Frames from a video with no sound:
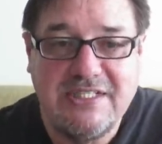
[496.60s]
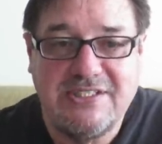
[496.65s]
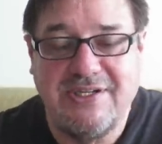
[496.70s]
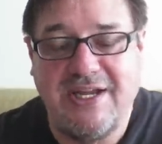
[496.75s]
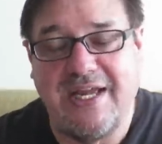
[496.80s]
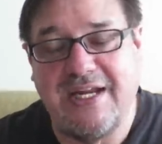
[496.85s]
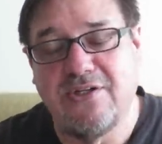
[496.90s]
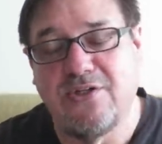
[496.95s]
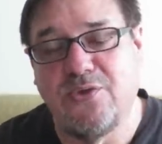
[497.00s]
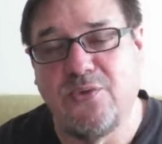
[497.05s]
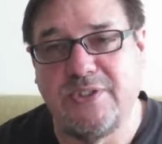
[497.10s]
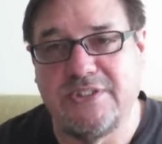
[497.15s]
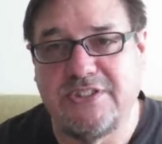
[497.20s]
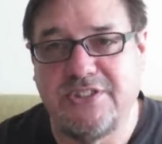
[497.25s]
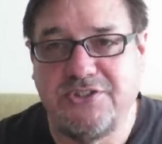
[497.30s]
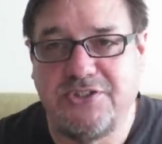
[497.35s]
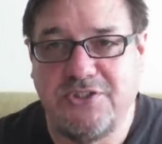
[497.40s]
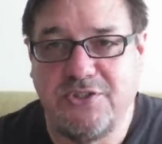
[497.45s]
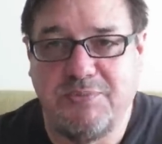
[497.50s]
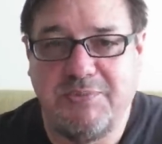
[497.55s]
So I don't know what
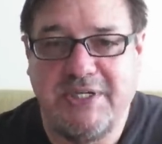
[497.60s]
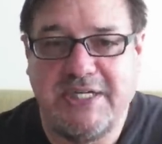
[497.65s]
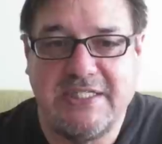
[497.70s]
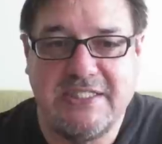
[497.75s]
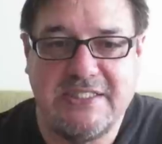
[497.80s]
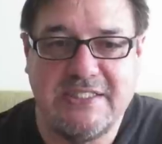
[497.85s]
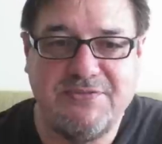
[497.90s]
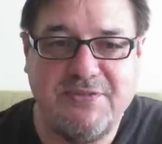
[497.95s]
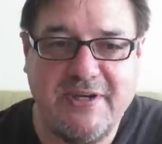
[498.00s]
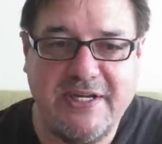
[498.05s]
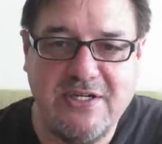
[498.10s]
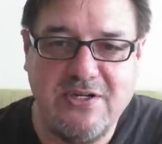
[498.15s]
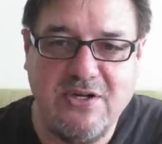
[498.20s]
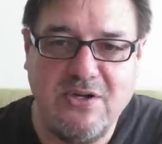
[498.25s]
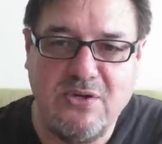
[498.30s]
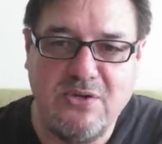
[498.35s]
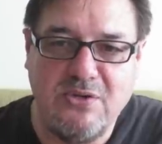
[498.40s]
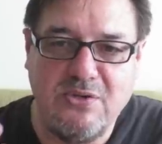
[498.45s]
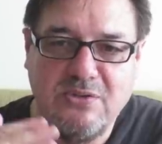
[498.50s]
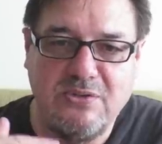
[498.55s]
to do because if I
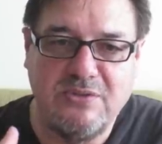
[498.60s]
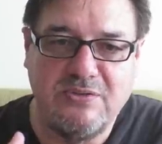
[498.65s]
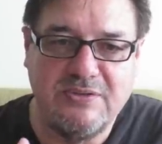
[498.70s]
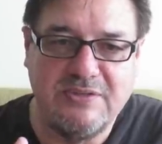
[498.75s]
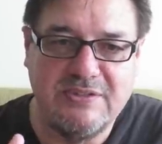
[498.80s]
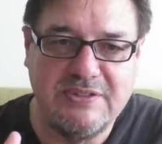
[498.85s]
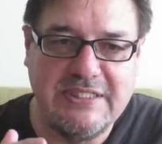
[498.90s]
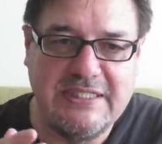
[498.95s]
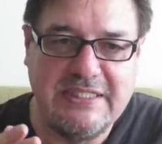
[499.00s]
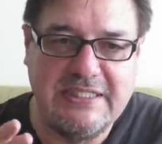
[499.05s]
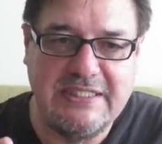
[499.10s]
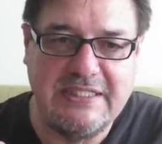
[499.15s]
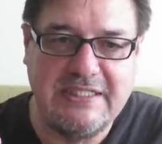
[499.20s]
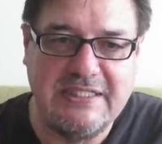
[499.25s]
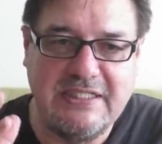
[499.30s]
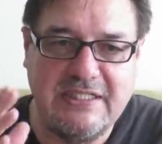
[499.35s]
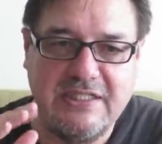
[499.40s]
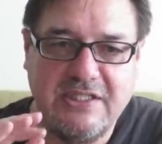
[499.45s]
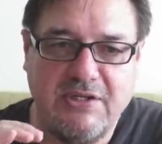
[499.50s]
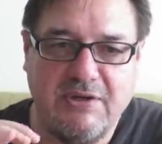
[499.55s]
go
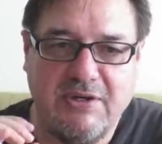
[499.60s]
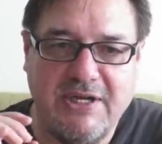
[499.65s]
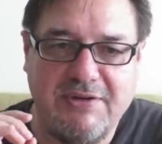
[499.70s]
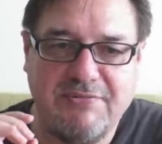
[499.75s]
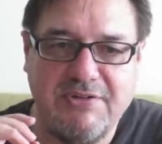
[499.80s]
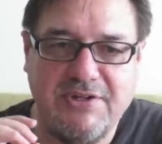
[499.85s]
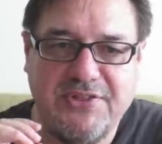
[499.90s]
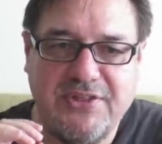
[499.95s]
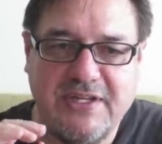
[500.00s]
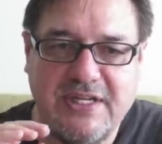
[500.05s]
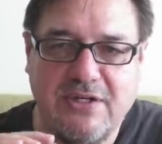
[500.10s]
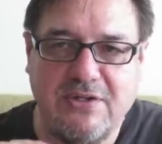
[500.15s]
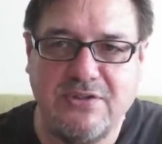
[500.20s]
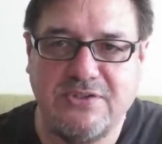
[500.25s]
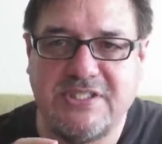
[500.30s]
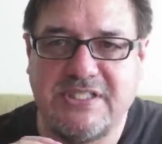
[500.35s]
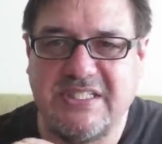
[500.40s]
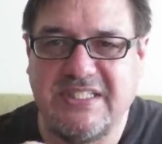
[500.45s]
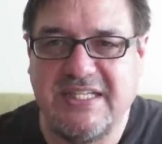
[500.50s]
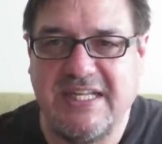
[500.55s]
you know, everything
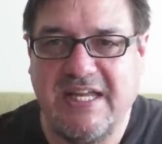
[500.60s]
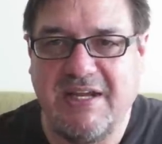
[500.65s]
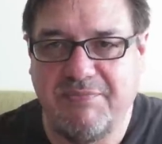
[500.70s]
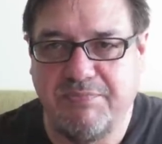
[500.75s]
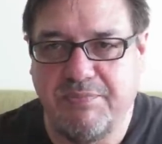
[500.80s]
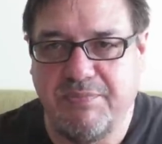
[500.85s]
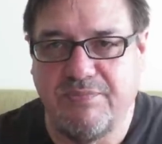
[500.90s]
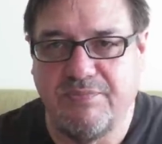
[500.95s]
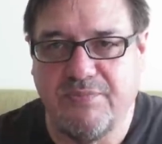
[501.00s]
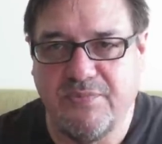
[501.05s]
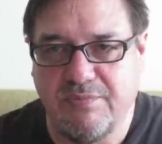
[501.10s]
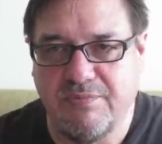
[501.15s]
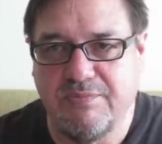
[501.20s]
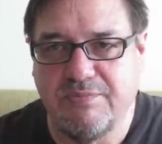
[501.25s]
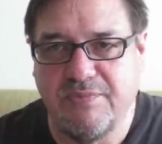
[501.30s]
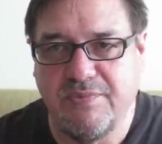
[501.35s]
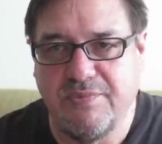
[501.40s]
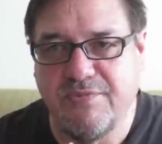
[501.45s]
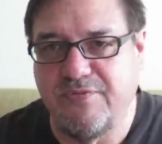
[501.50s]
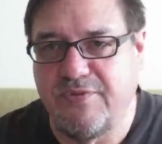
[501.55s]
else in that
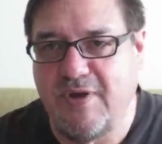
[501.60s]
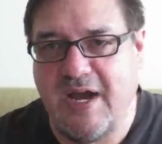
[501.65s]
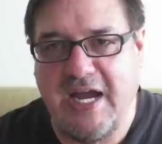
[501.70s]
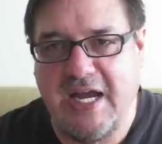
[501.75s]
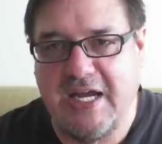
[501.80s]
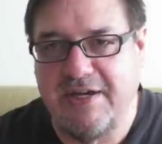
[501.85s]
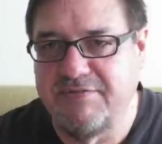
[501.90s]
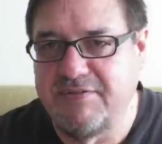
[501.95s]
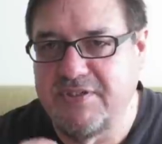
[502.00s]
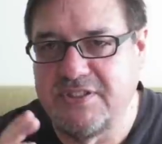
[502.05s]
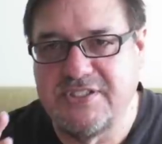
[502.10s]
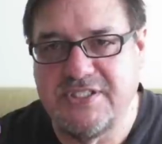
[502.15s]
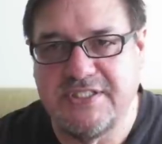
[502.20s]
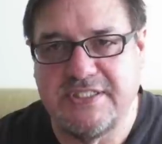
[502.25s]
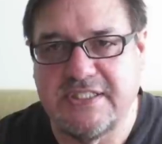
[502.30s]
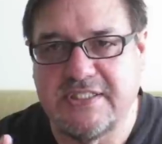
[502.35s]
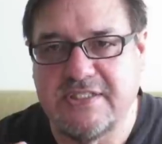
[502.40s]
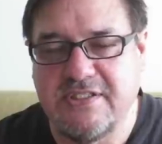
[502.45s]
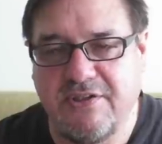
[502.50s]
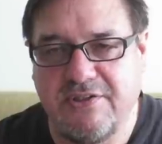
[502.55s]
five to
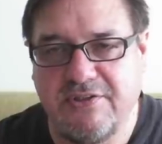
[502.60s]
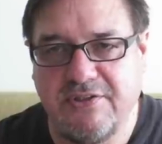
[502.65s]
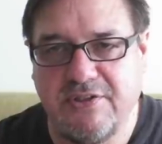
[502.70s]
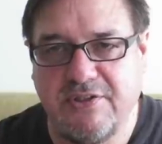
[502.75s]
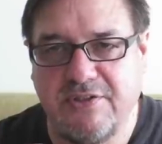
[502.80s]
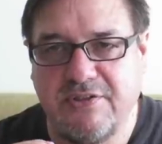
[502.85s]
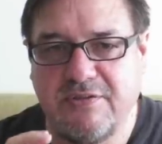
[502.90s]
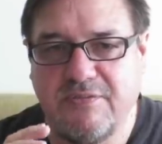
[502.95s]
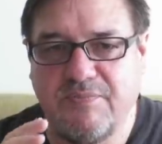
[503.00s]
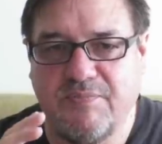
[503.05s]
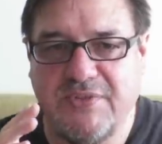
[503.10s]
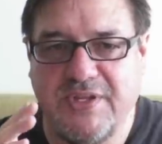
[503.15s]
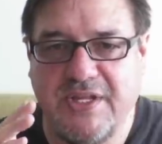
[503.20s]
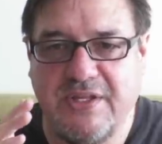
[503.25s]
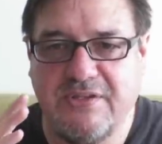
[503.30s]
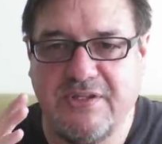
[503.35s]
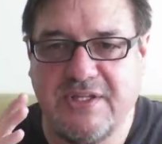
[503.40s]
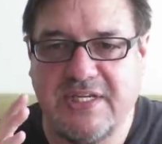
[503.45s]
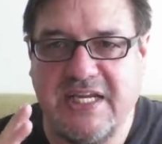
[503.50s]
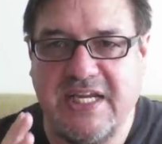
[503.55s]

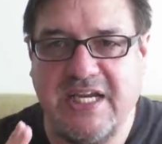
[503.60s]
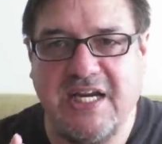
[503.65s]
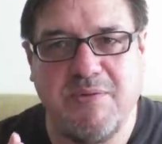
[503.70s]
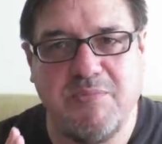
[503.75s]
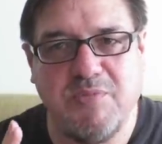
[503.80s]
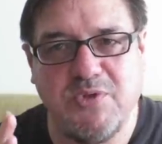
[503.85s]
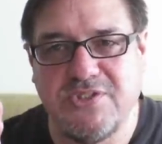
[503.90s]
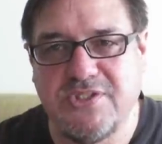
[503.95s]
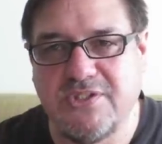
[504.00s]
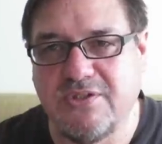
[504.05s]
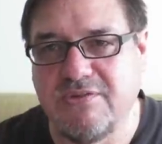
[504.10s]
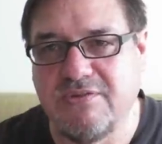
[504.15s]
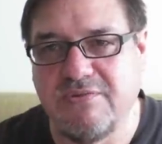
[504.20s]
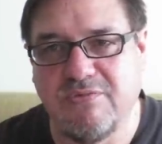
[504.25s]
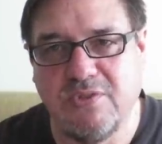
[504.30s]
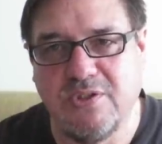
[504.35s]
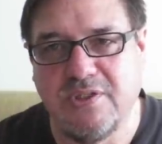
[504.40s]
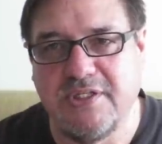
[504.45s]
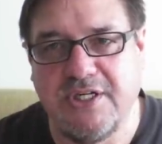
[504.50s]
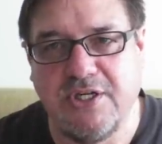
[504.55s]
600, the cameras are
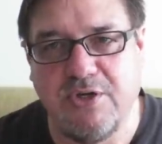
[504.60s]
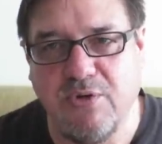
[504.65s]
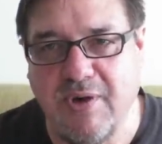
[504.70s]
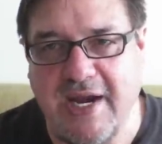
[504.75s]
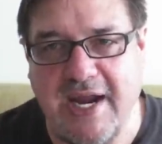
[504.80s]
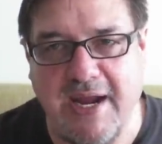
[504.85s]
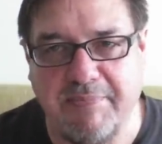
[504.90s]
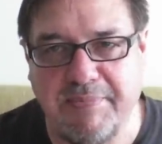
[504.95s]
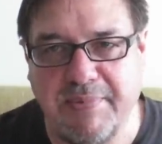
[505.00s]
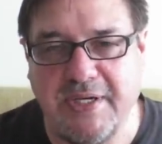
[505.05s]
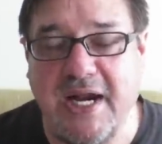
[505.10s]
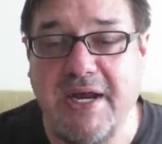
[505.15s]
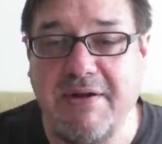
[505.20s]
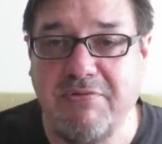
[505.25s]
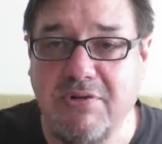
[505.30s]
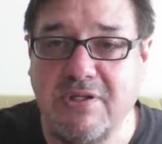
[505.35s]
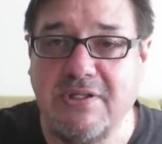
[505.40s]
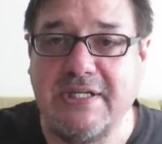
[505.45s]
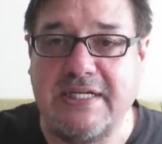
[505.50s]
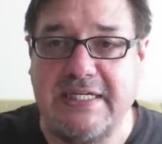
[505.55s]
really crap, and I
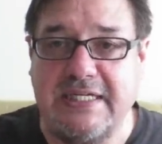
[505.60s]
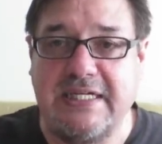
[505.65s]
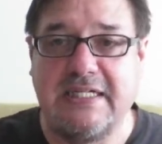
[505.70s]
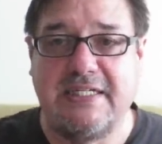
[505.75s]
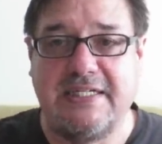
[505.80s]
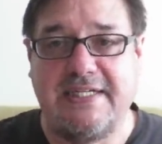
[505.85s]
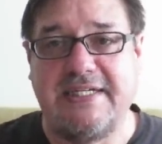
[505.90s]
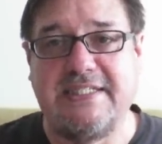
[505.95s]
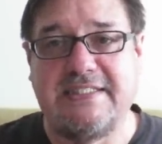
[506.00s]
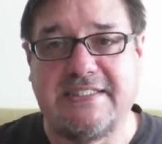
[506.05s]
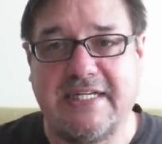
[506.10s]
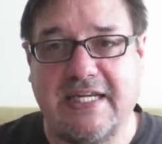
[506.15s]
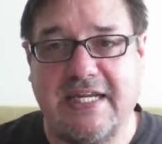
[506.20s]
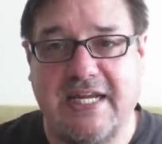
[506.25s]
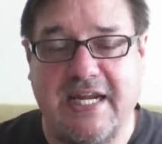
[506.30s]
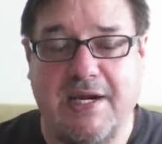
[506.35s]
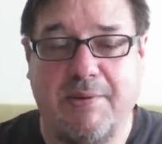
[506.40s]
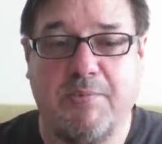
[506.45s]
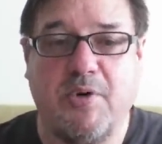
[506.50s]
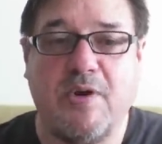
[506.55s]
really need a
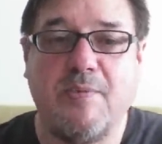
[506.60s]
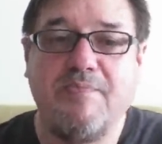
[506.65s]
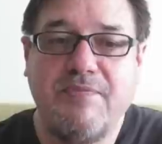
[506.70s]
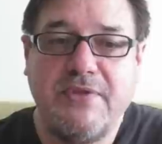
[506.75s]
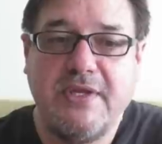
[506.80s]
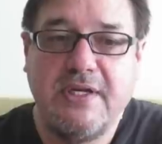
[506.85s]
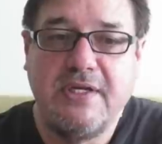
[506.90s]
decent camera.